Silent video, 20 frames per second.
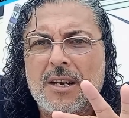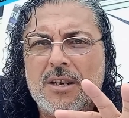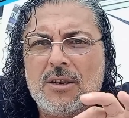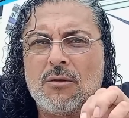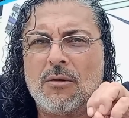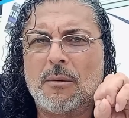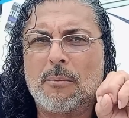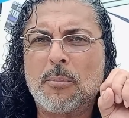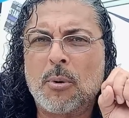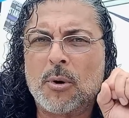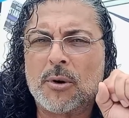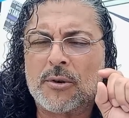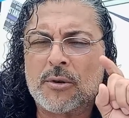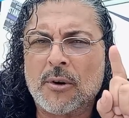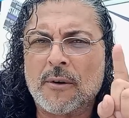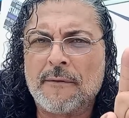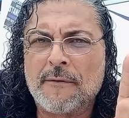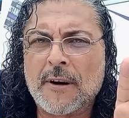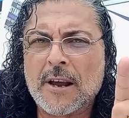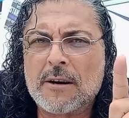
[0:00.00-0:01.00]
you report to
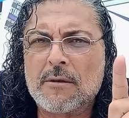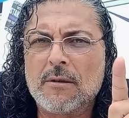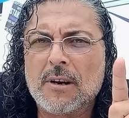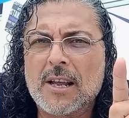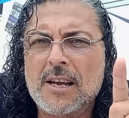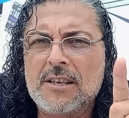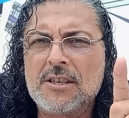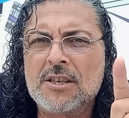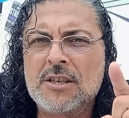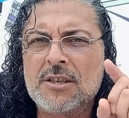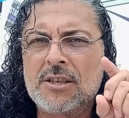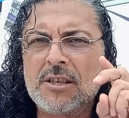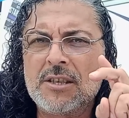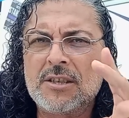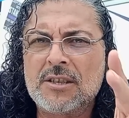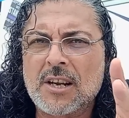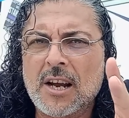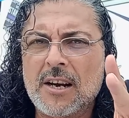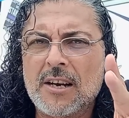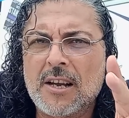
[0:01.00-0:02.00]
a federal agency,
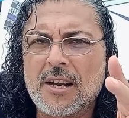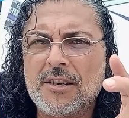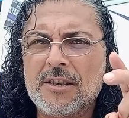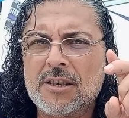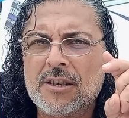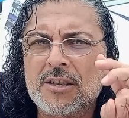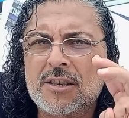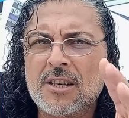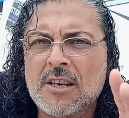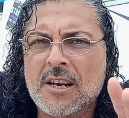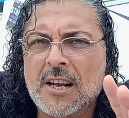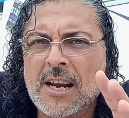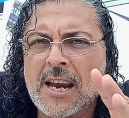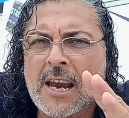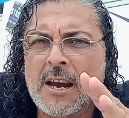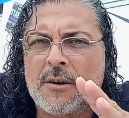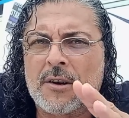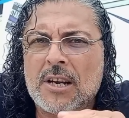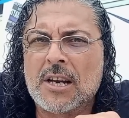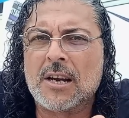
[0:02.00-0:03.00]
state agency, and a
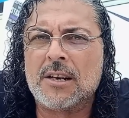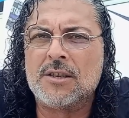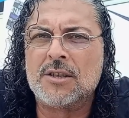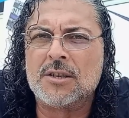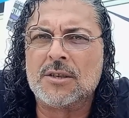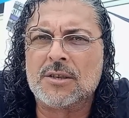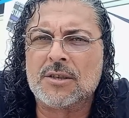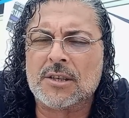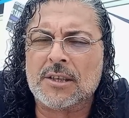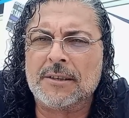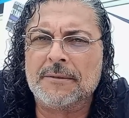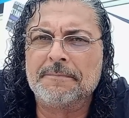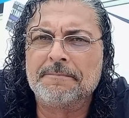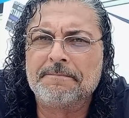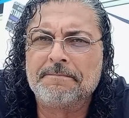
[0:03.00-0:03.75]
county agency.